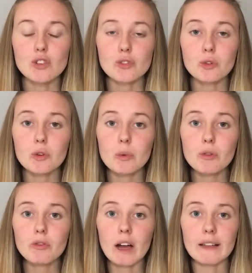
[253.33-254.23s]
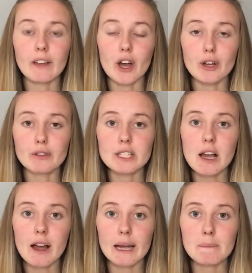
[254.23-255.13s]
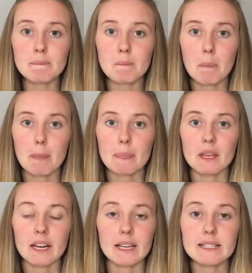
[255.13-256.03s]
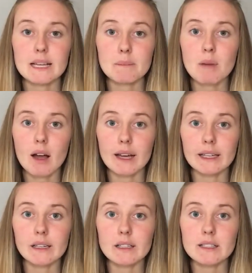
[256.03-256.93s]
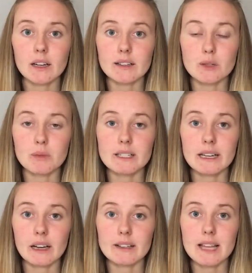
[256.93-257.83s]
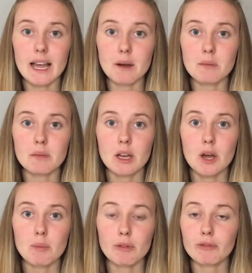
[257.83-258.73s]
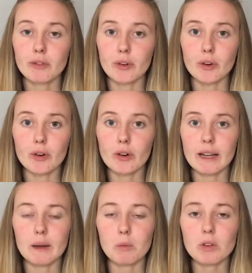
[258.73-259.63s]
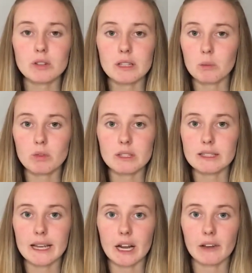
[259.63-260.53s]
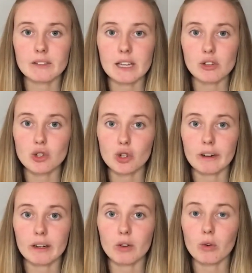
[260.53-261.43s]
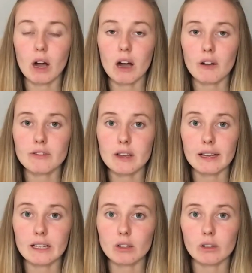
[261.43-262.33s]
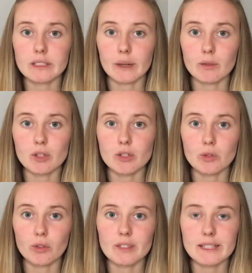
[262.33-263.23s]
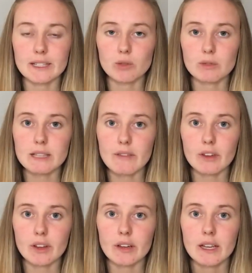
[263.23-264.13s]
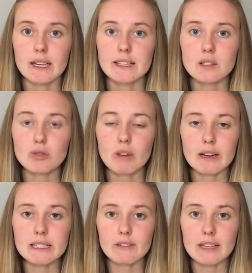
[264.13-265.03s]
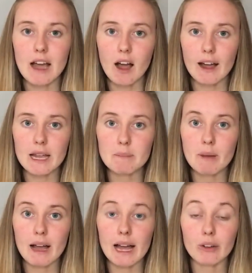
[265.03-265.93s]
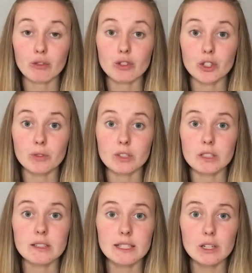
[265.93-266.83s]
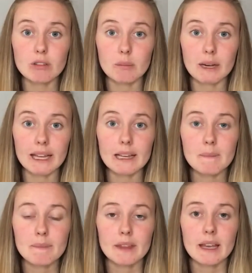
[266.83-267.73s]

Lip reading: So you will find that over time, like I said, mine started with 10 out of 10 before. It wasn't 10 out of 10 during or after. It had gone down to sort of a 6 or 7, still relatively high, but had reduced considerably.